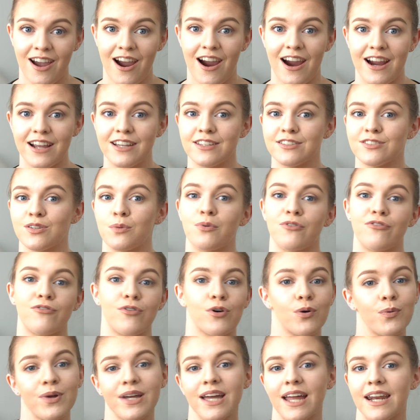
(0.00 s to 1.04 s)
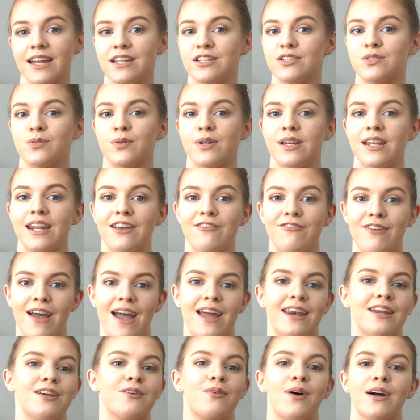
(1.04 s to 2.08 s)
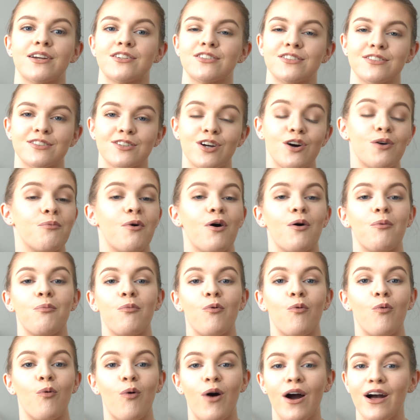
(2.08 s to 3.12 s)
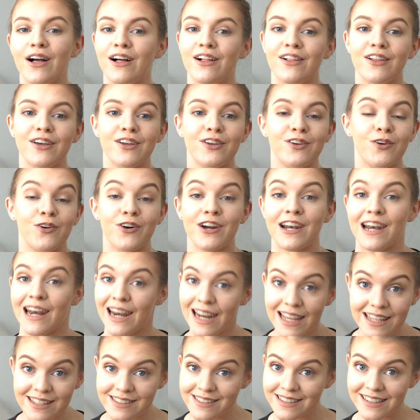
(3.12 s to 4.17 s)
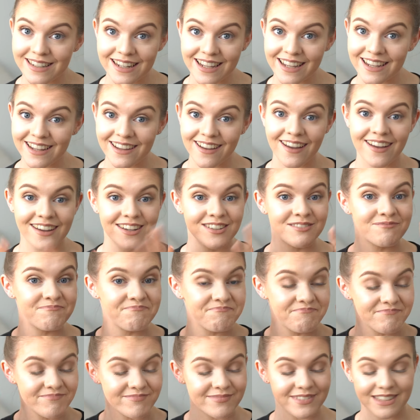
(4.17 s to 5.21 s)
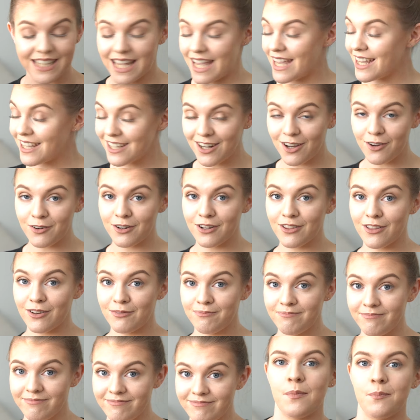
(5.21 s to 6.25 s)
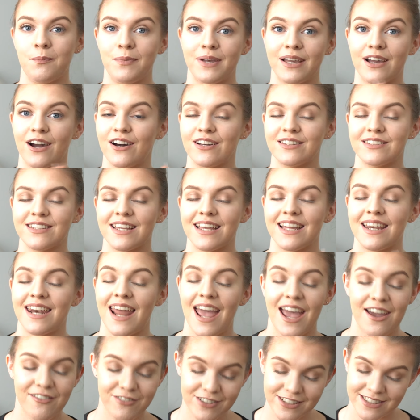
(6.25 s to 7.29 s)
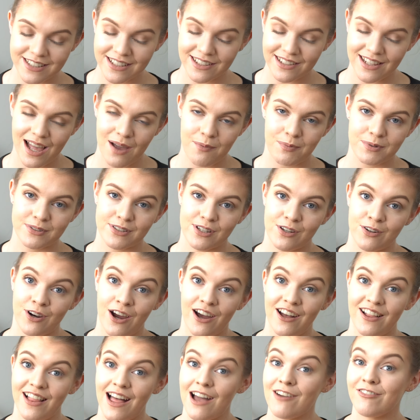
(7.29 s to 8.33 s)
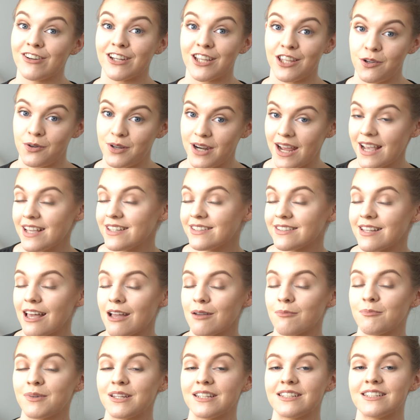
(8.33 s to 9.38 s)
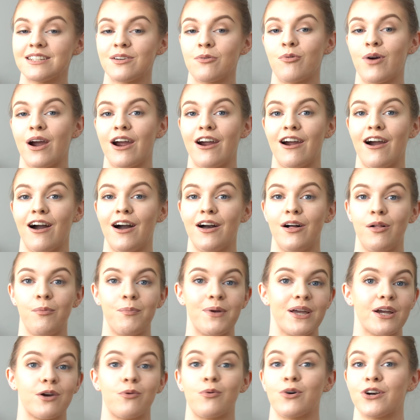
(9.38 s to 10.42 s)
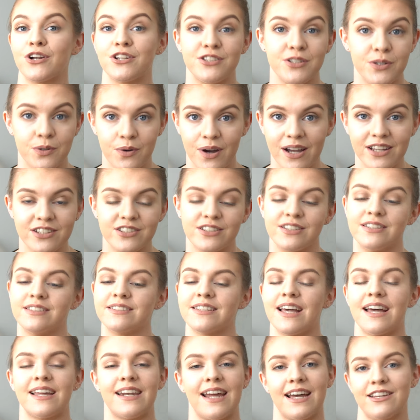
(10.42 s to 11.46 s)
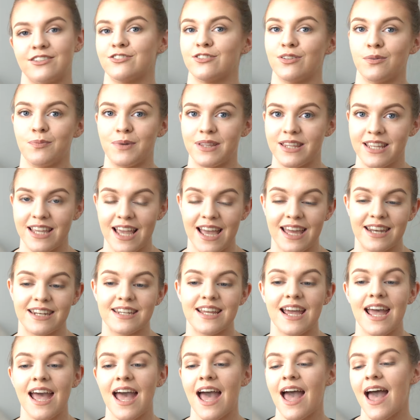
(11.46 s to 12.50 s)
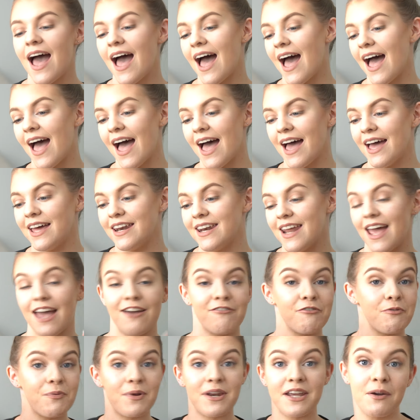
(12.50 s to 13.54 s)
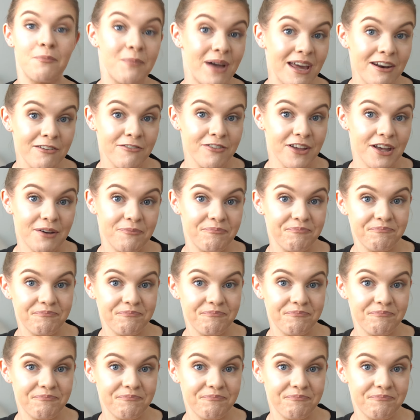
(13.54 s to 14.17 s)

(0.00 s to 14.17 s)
All right, so before we get into it, if any questions come up while you're listening, take note of them, because in every single episode I'll have a Q&A segment where I'll pick 1 or 2 questions and answer them at the end, and everybody can benefit.